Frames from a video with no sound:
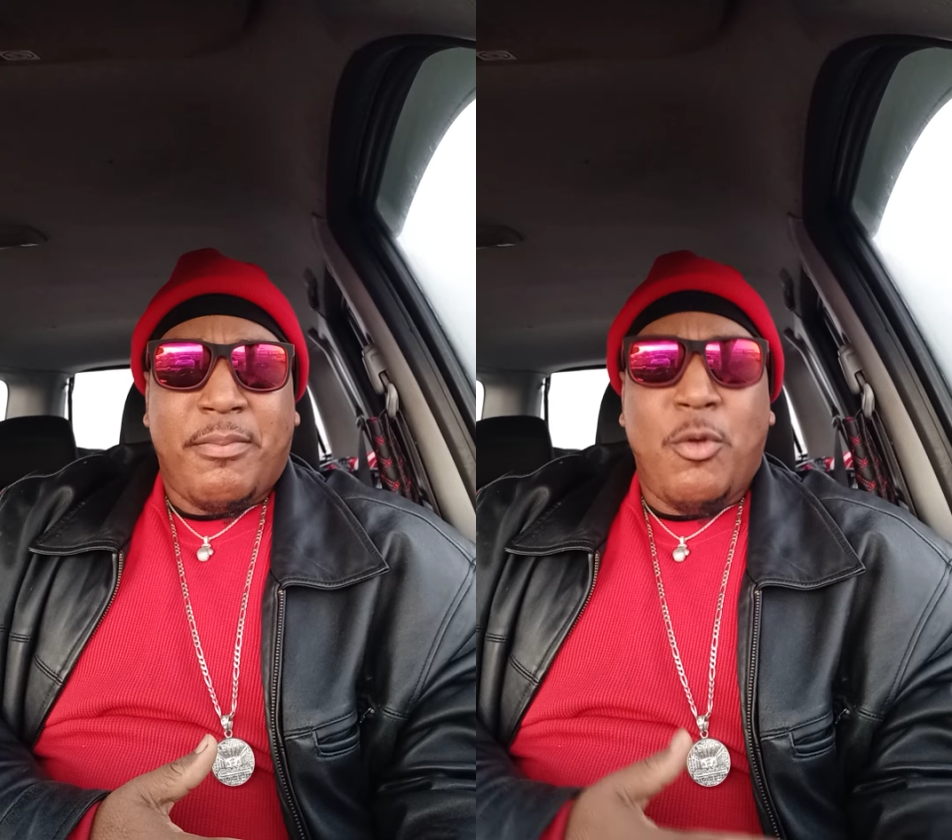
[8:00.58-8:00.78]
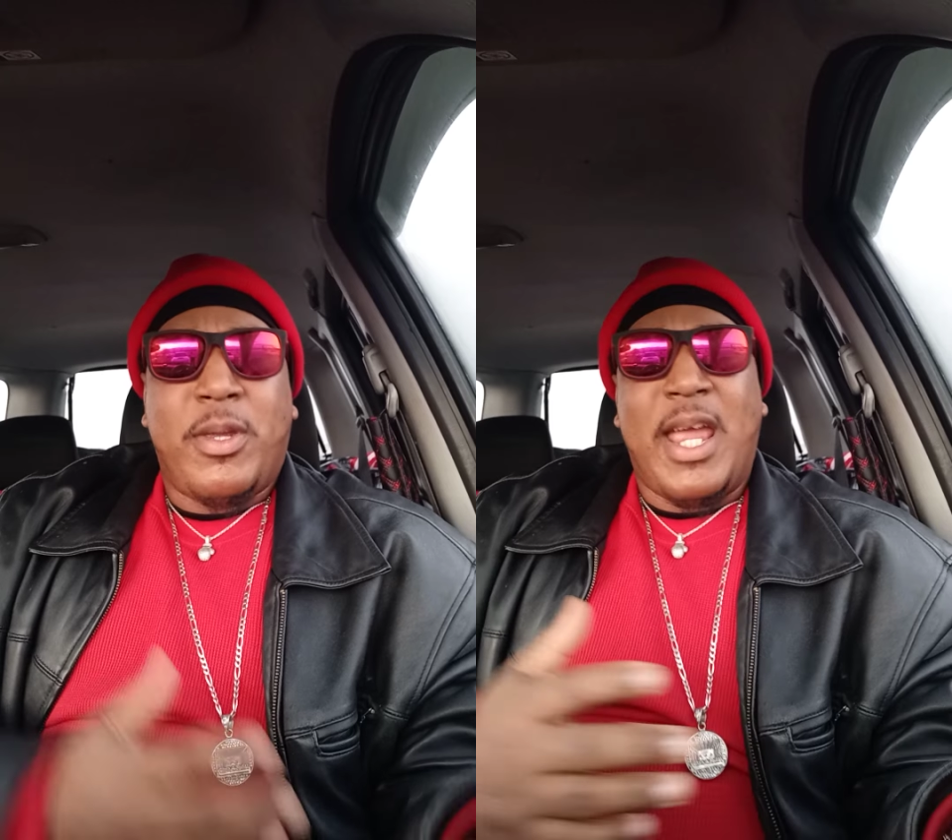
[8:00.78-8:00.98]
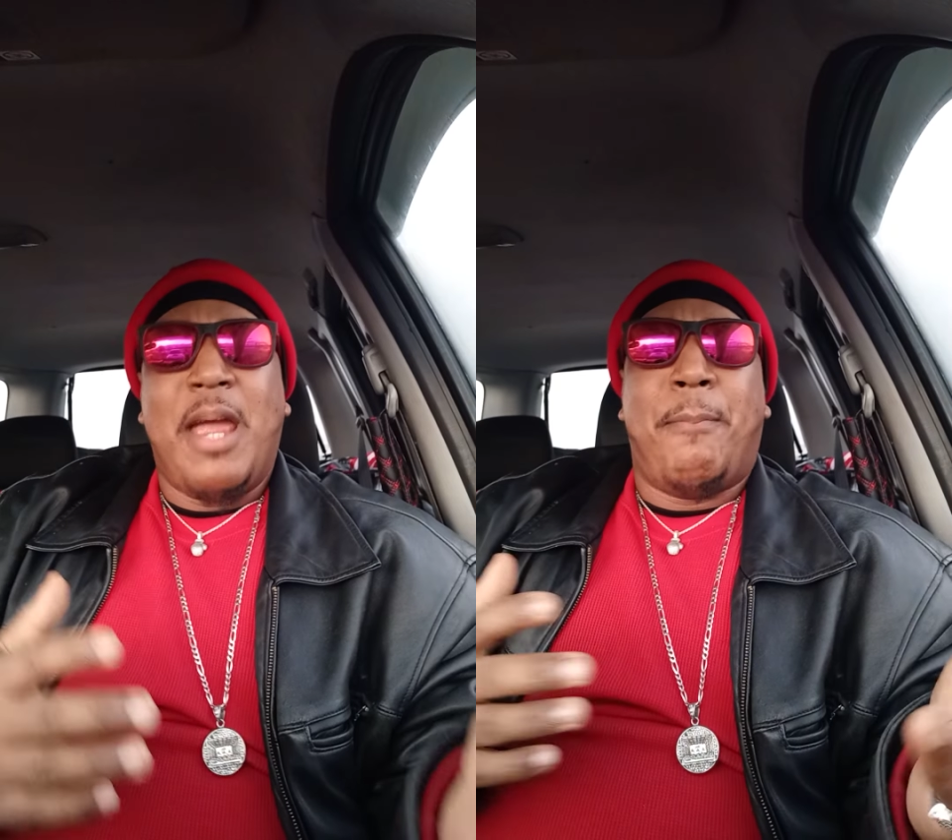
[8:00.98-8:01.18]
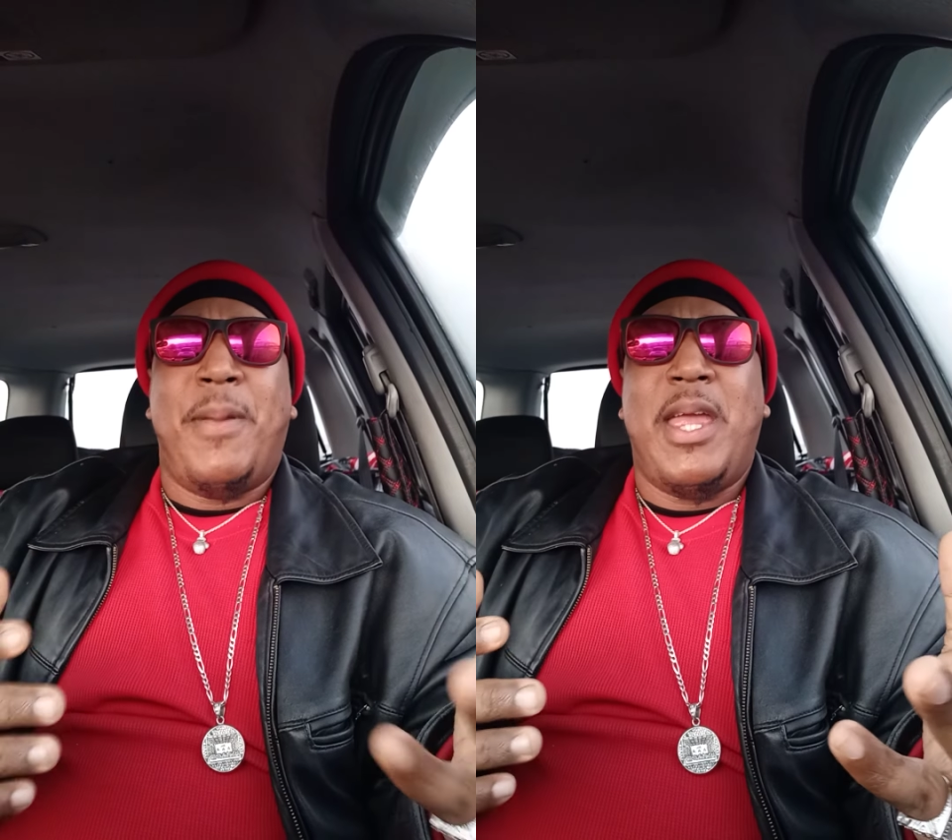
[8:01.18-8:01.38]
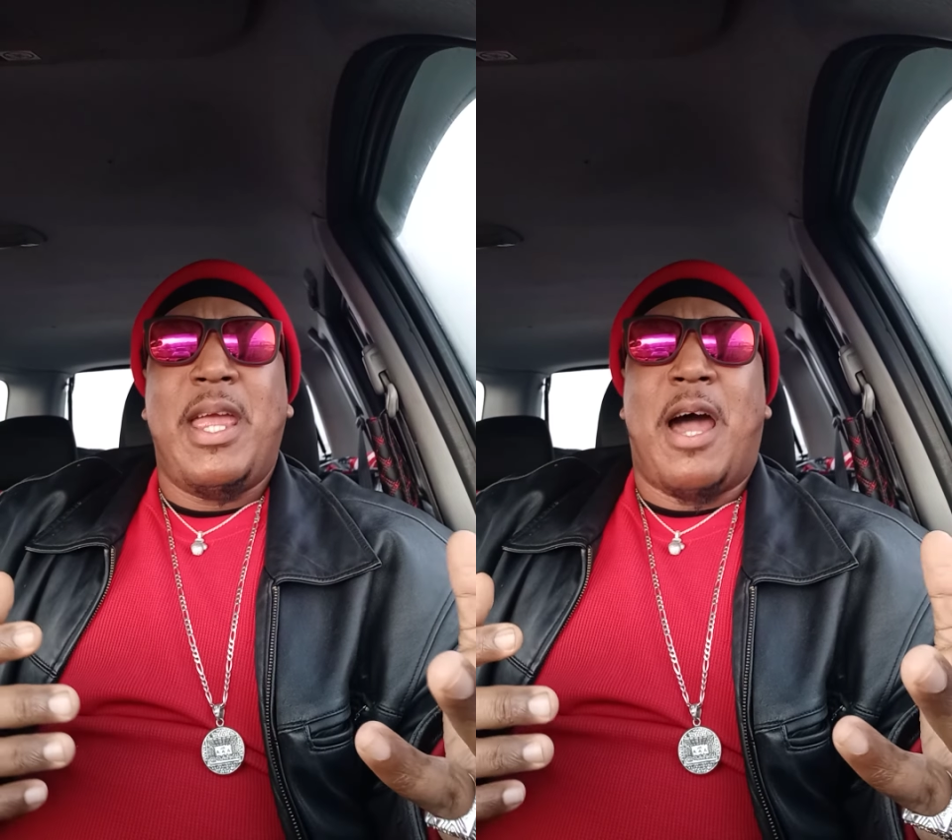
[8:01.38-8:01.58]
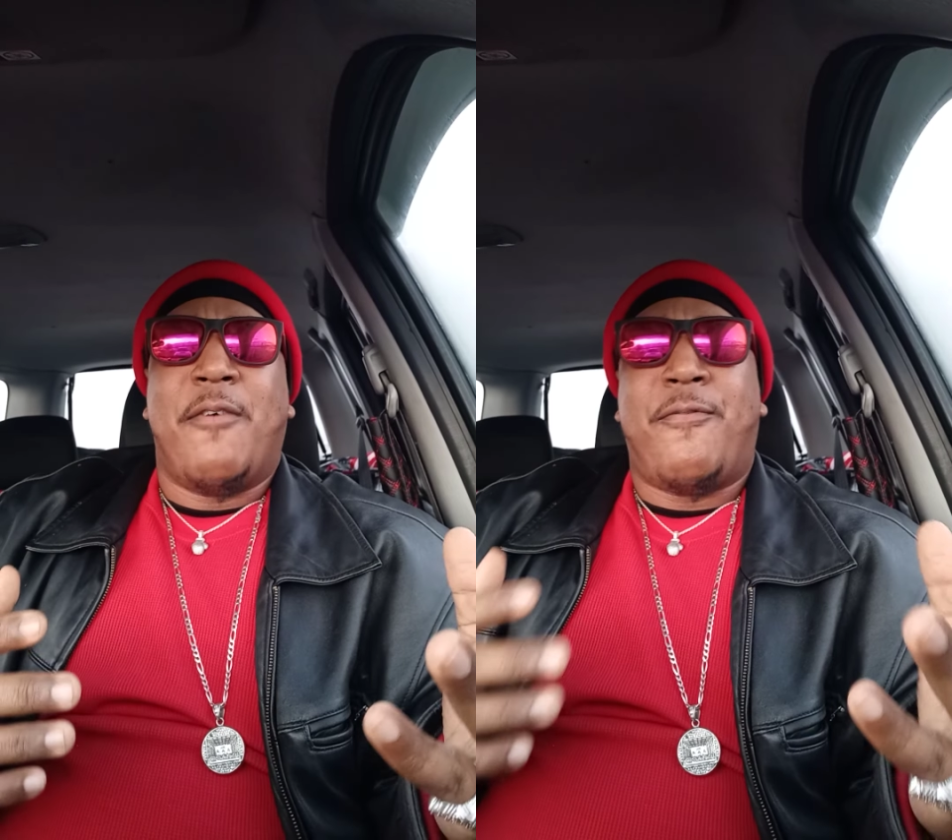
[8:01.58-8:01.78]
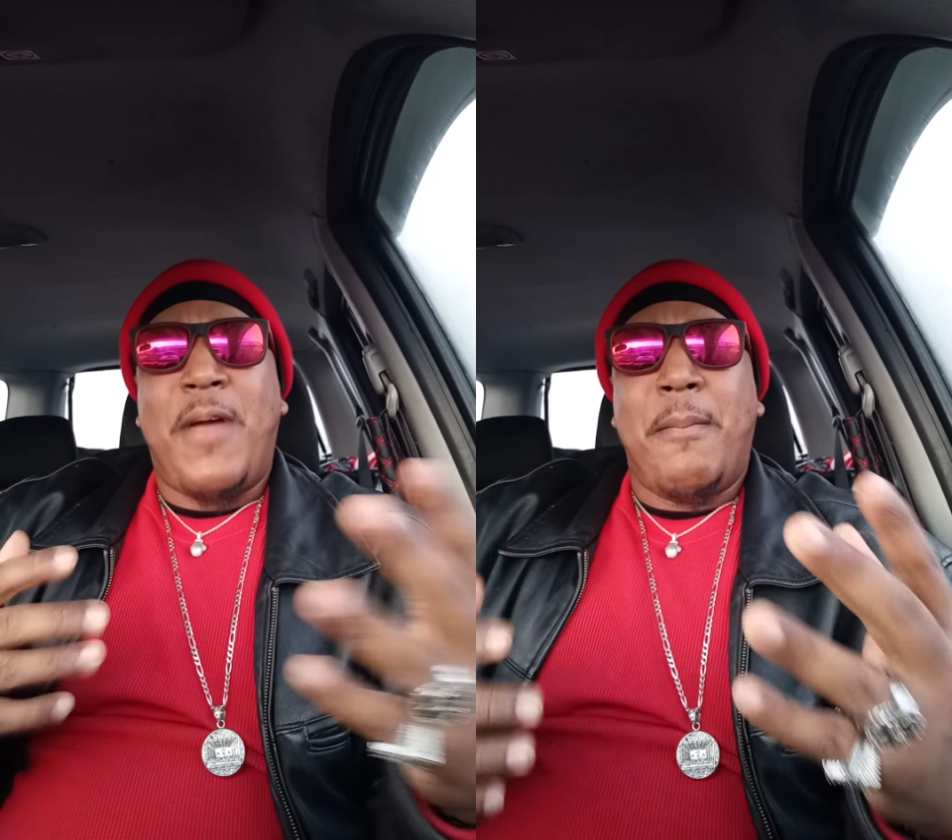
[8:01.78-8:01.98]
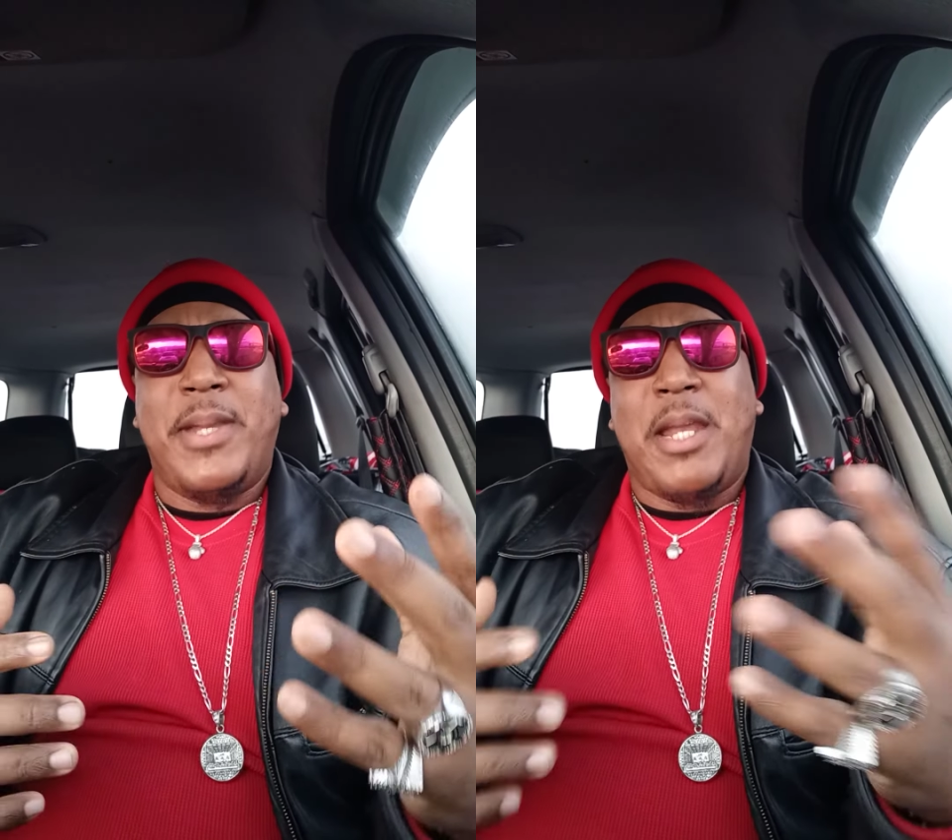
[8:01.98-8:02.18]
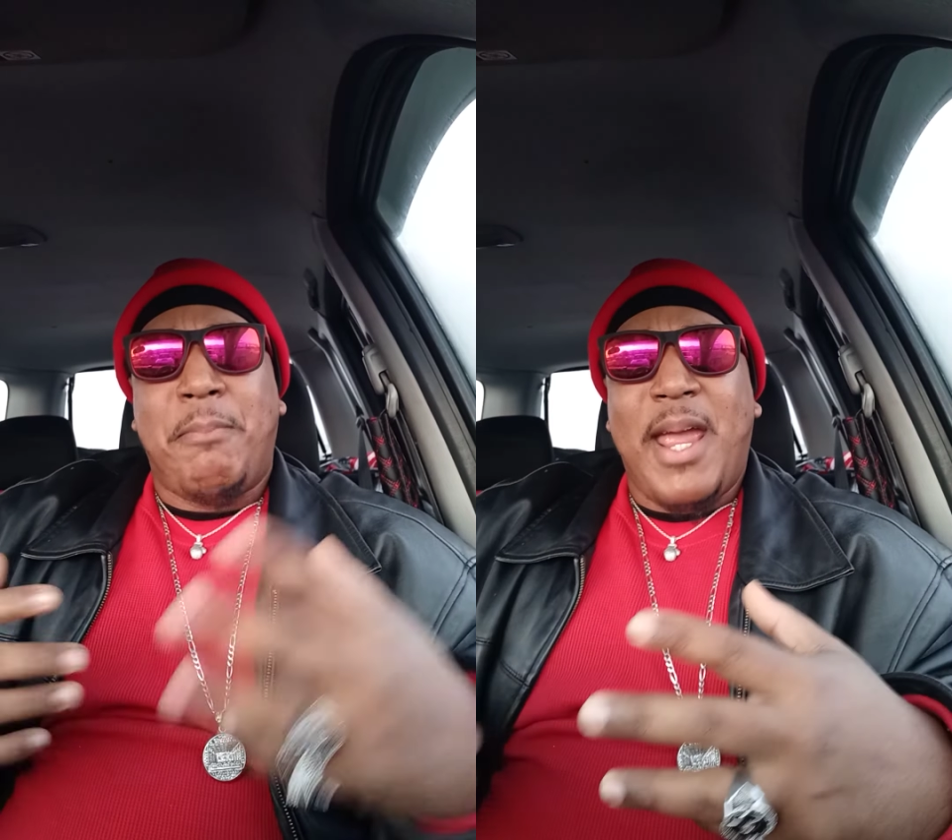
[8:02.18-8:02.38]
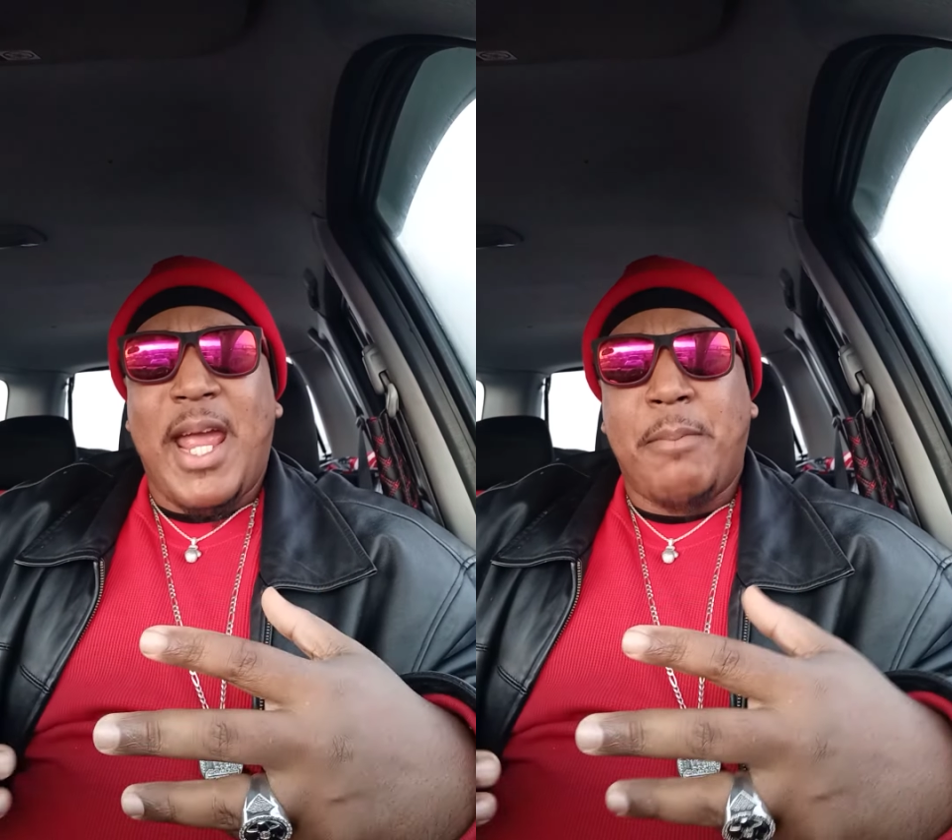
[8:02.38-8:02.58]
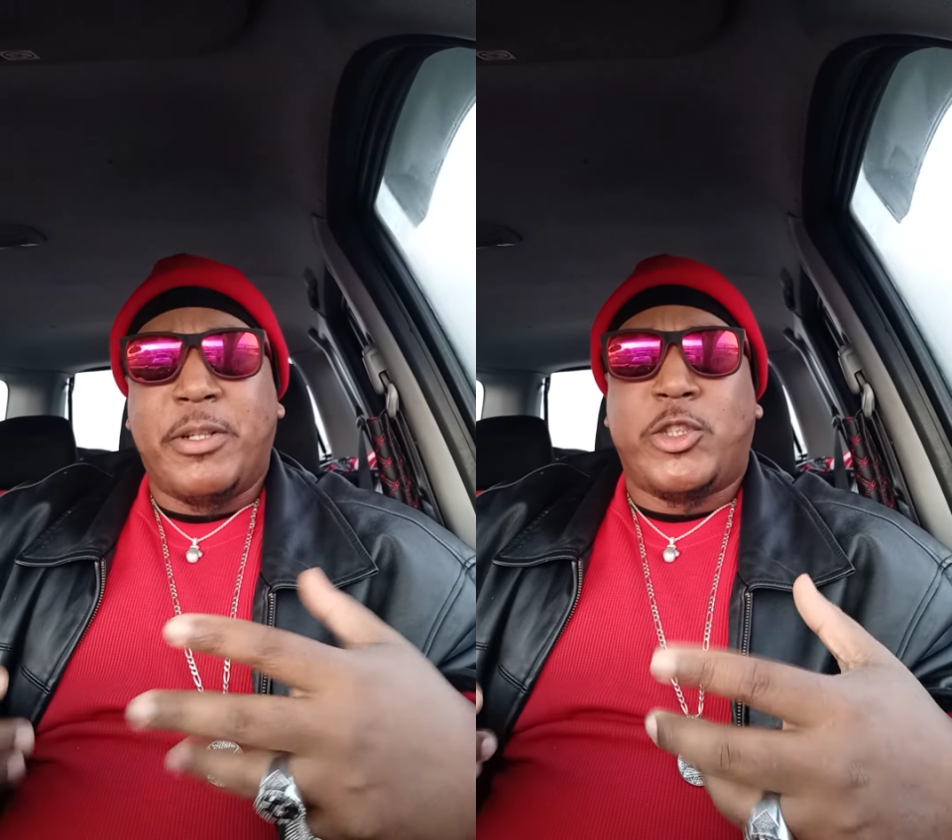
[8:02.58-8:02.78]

You can't be a feminine man,